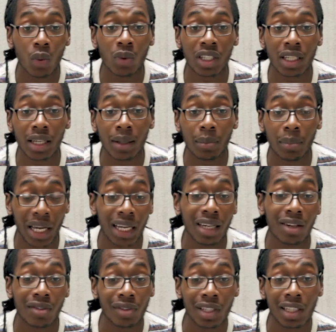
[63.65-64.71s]
we get paid
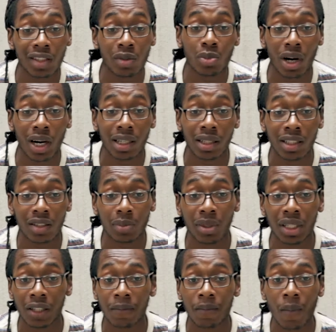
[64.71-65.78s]
off of these products,
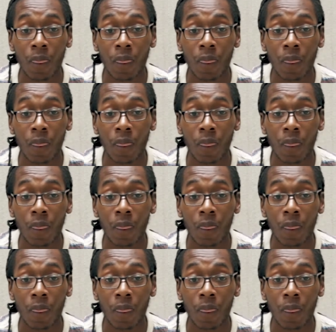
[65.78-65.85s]
but